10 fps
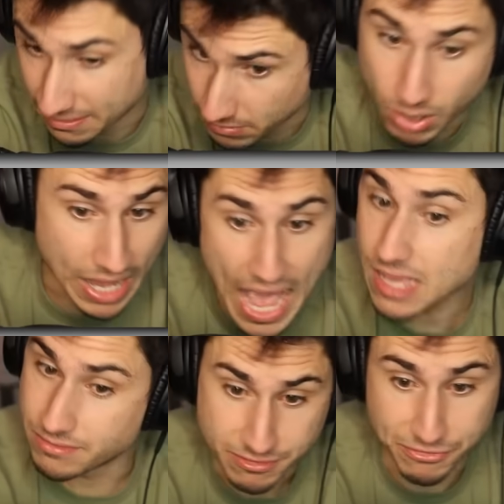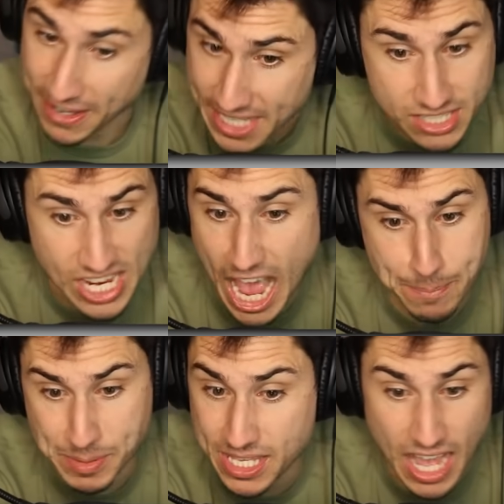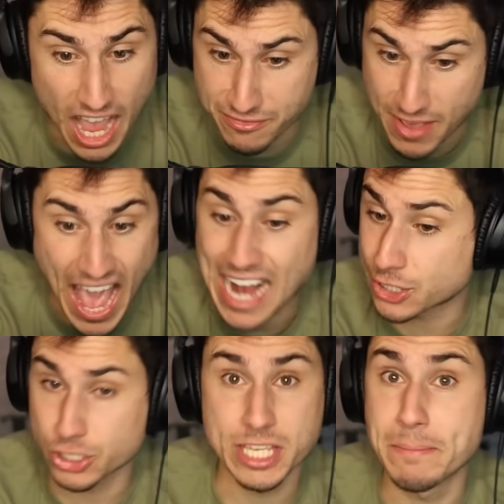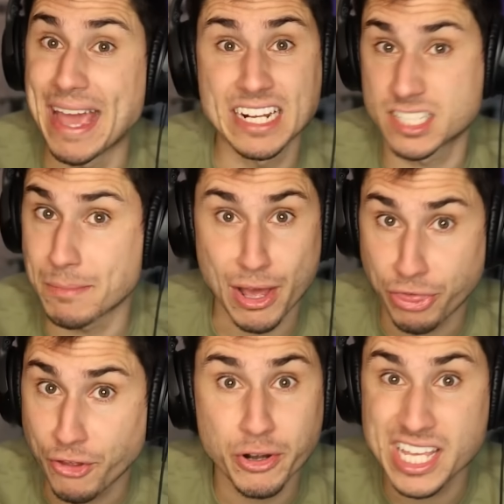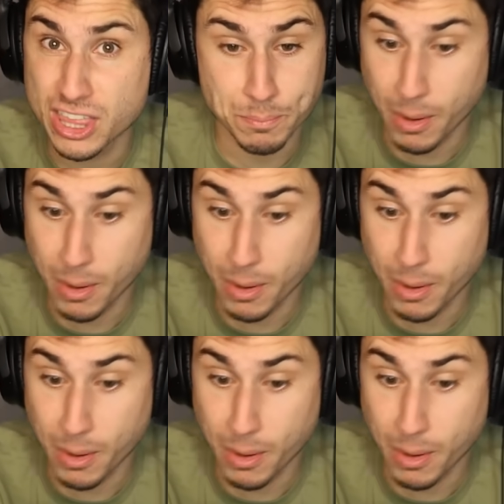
And okay, Vicky's happy. I've actually made it to my thirtieth